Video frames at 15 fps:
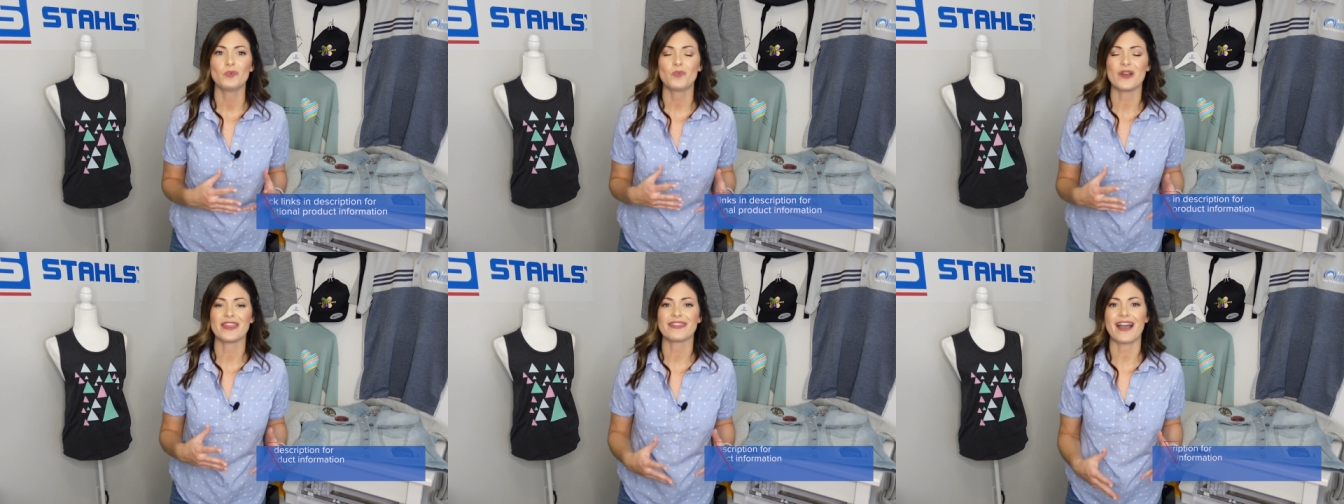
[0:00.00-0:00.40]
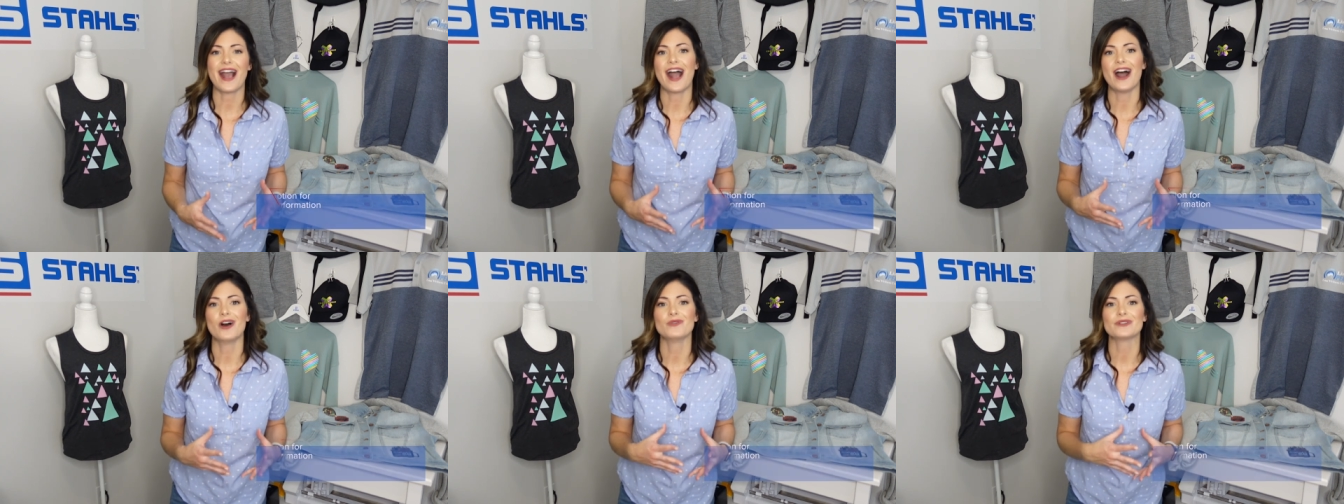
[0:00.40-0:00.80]

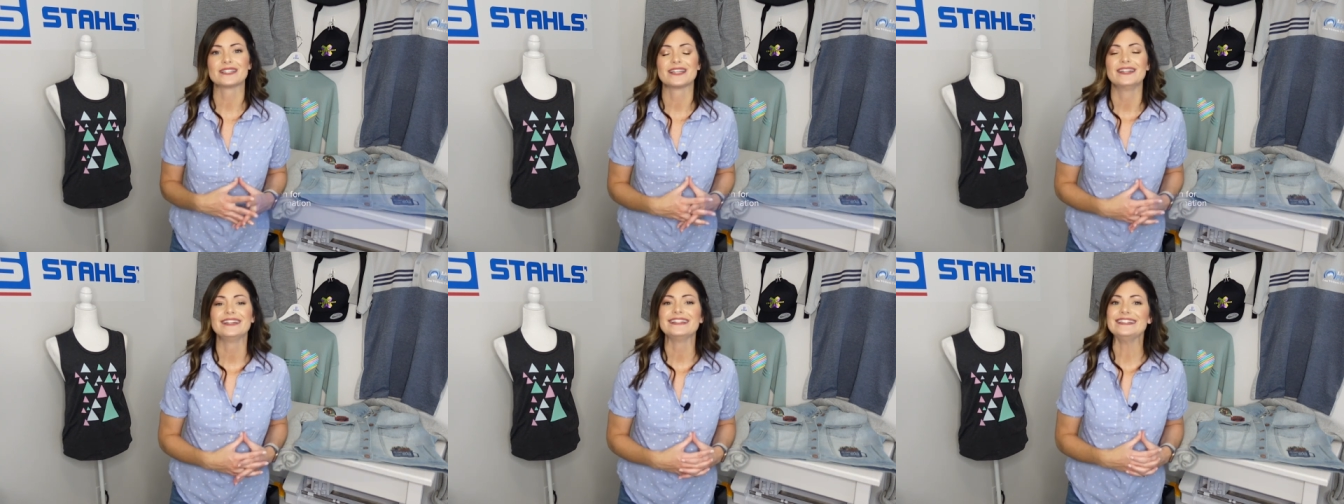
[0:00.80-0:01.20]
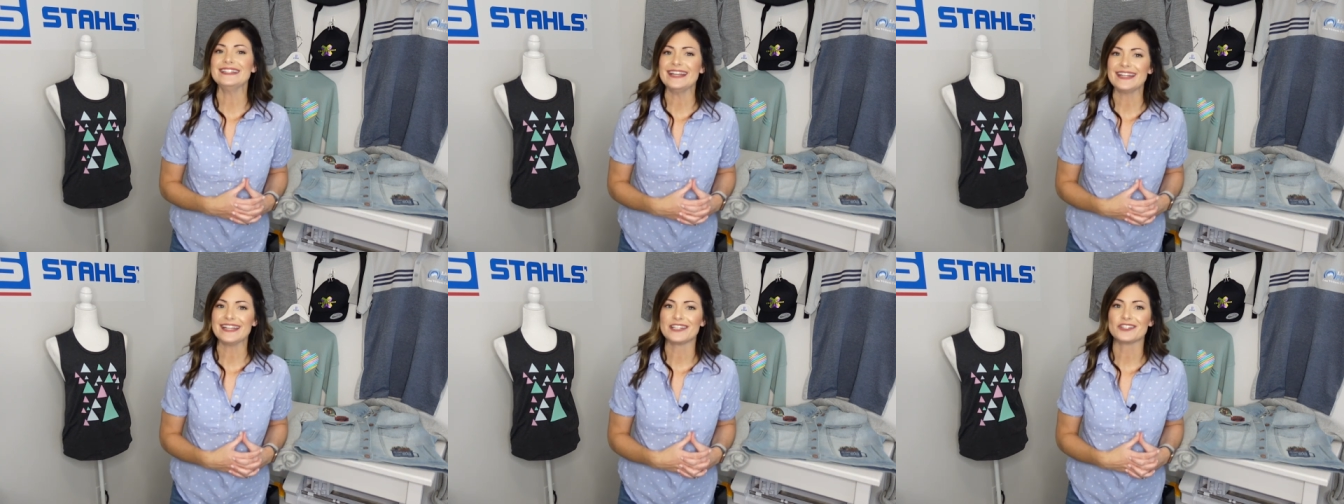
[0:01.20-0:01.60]
without
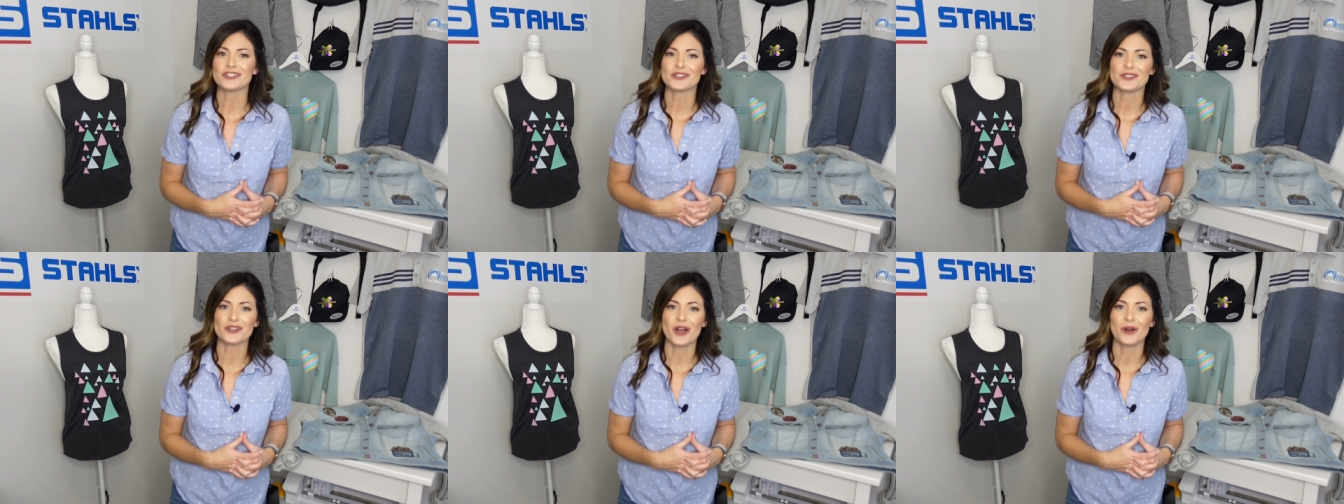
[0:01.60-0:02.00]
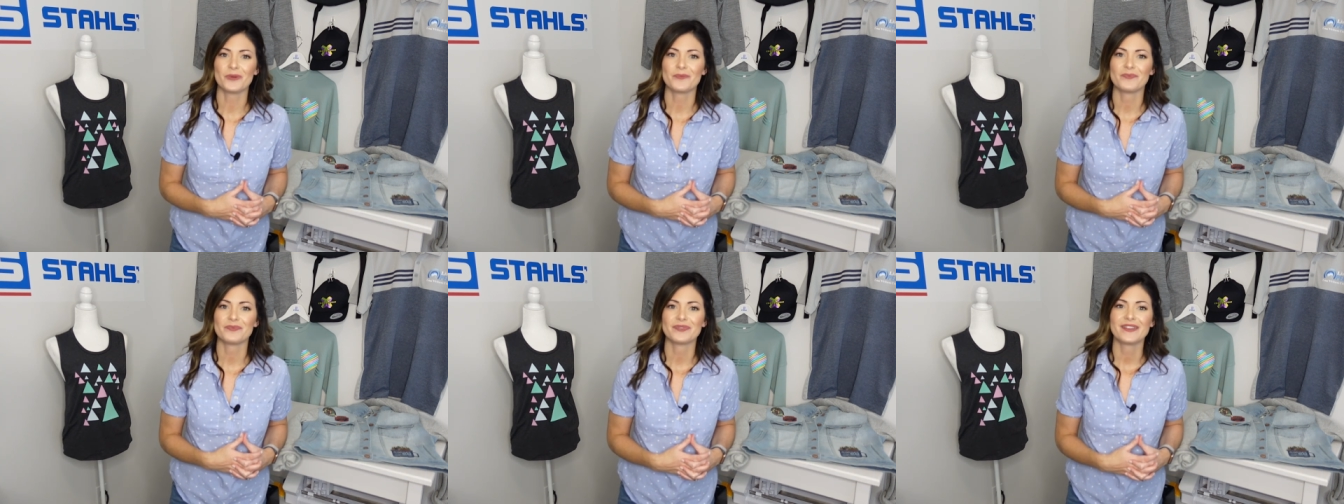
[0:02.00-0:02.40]
needing to sew.